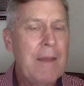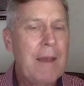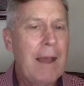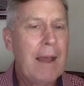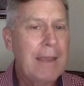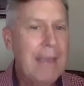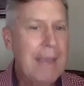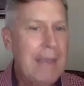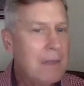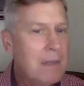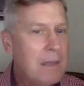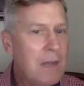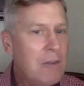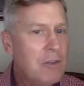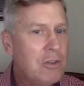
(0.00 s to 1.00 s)
I can't
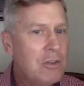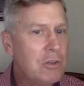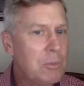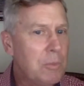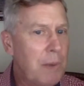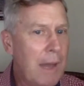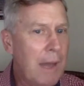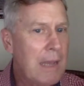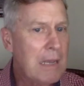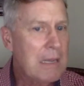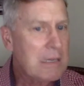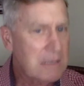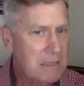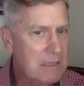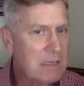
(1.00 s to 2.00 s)
touch you, but I can
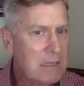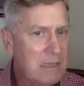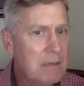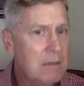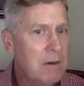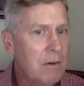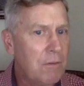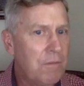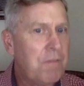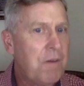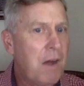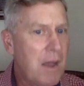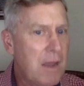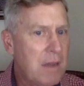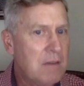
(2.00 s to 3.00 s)
still
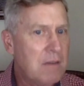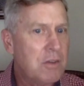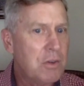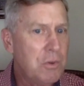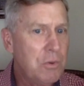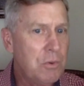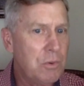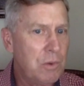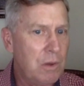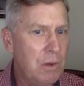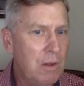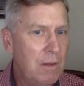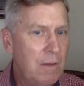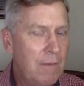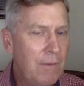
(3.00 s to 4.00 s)
fine tune
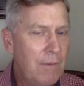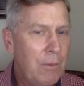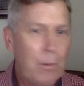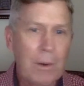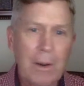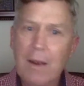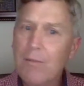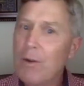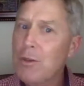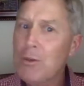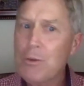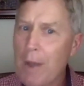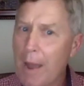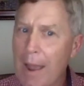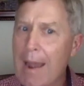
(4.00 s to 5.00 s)
whatever
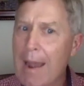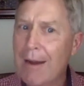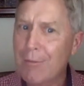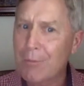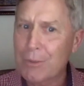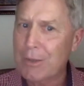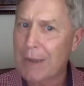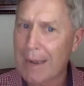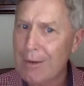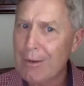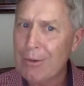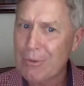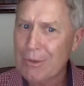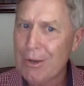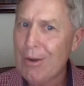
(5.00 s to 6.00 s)
you have, which I
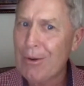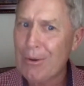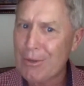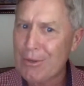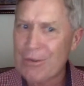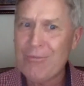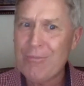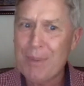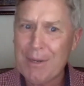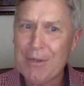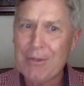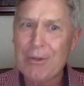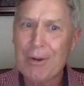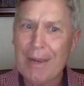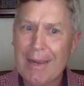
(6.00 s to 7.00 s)
don't know, you've been
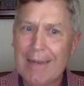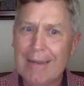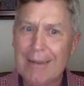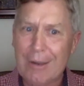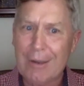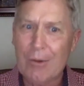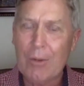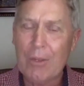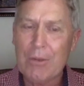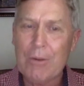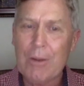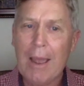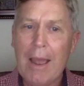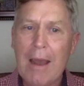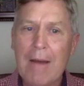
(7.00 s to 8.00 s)
trained to know what you
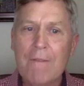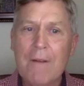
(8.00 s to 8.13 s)
have.